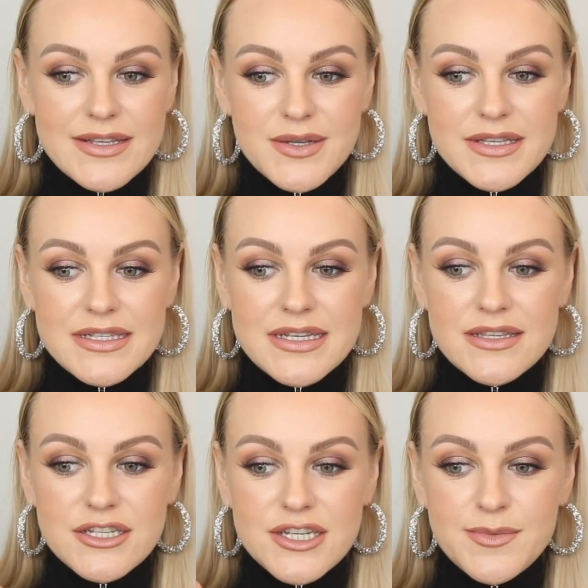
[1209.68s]
as you can see,
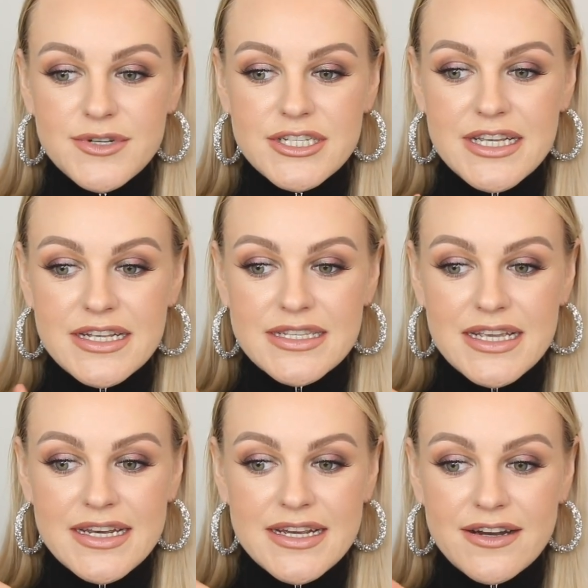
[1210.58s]
the shimmery shades
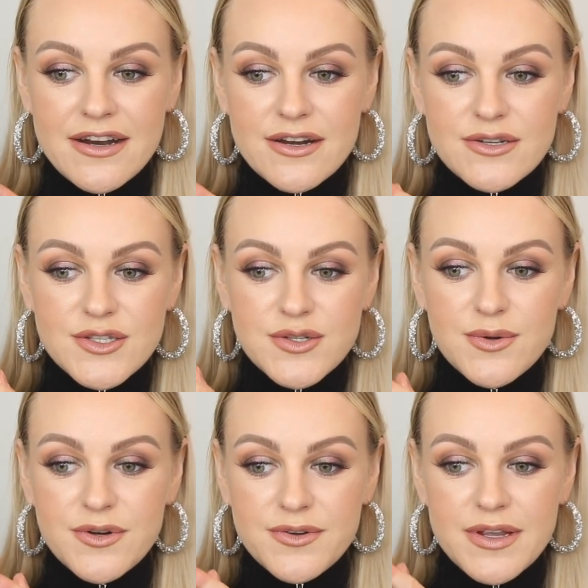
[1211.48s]
in here are
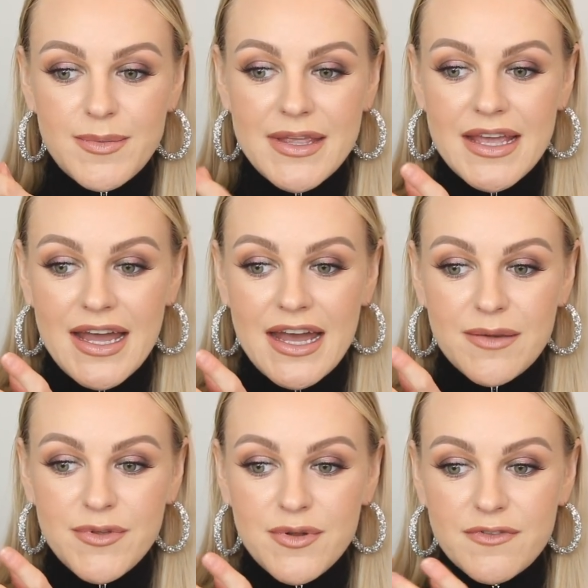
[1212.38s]
so creamy
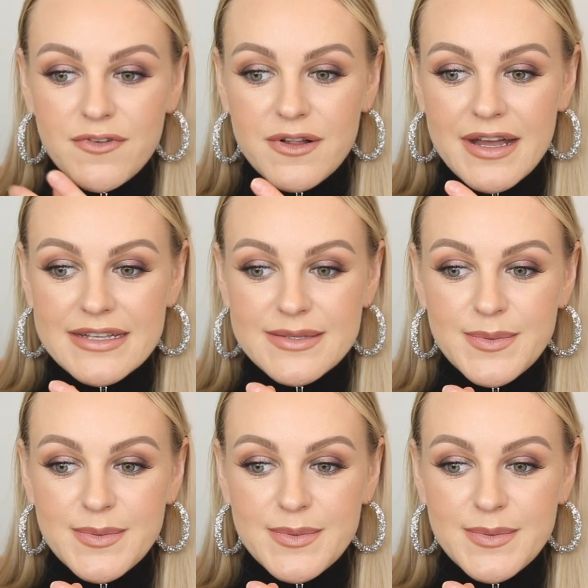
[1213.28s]
and beautiful as